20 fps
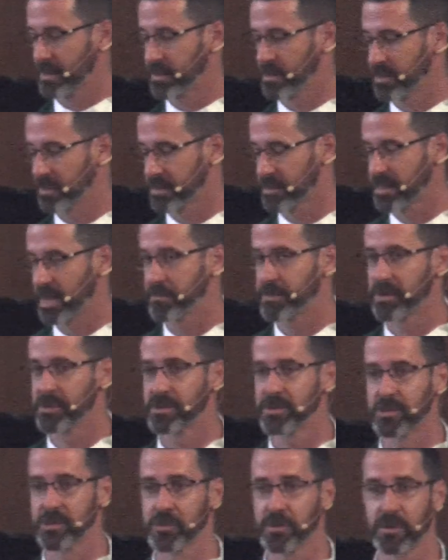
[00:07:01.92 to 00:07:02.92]
to step
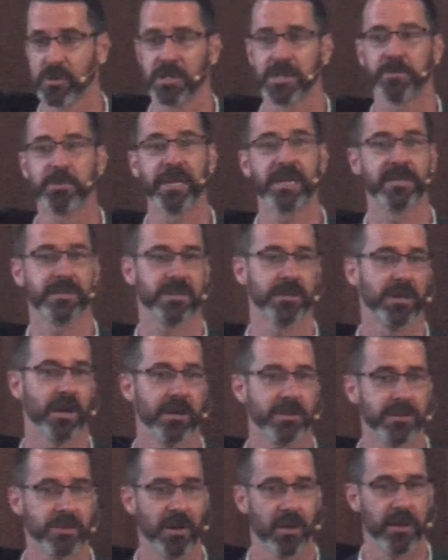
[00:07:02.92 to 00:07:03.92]
into, or a space that
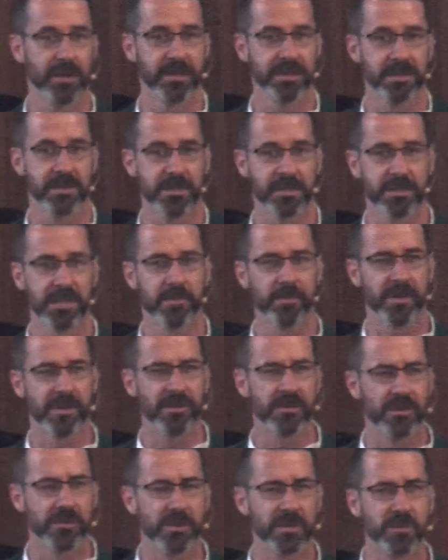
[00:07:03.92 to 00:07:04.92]
God's calling us to step
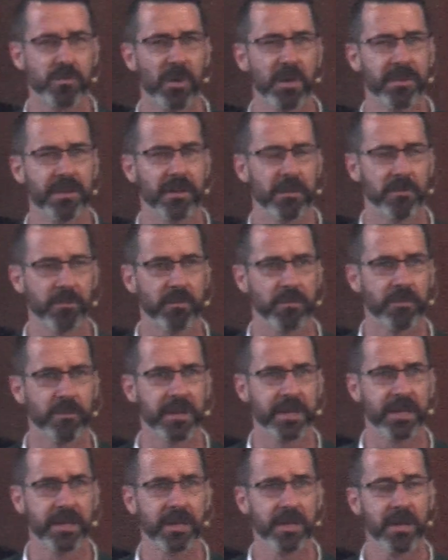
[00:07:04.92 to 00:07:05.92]
into, is one that
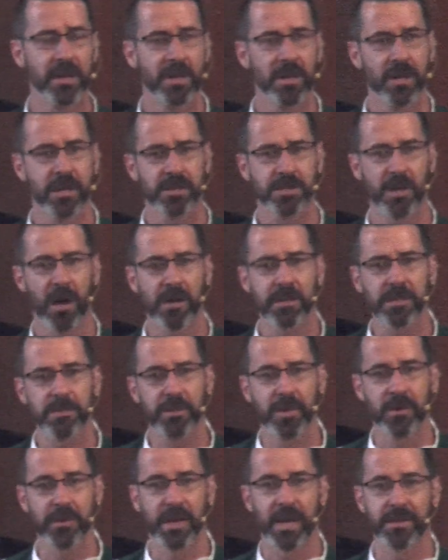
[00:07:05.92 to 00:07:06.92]
we talked
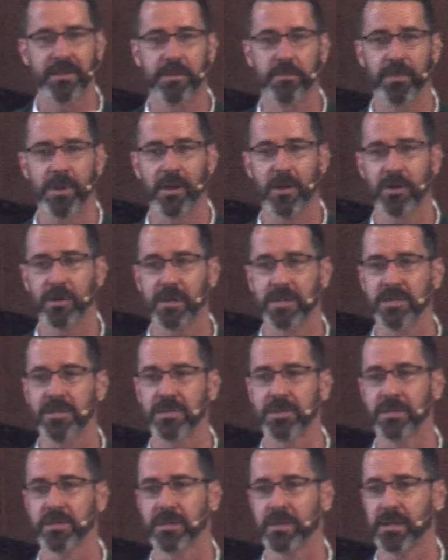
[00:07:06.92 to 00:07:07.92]
about at the
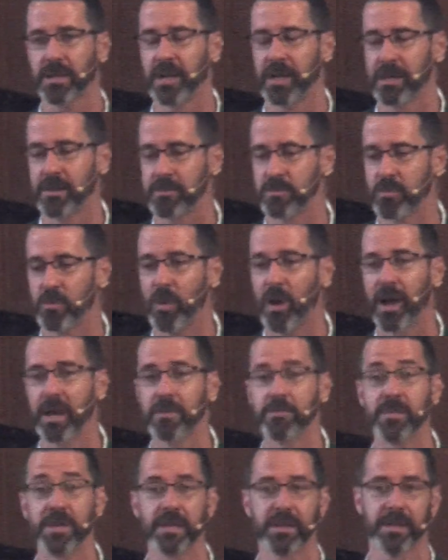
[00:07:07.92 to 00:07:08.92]

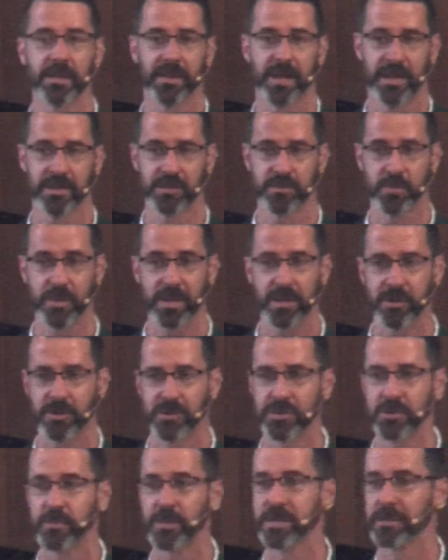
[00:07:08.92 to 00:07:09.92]
parish-wide meeting last week or
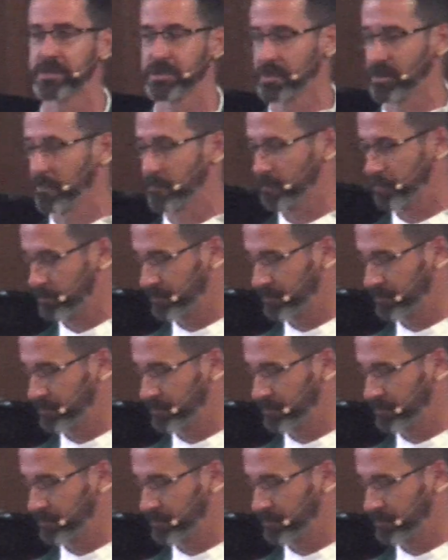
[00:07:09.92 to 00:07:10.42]
2 weeks ago.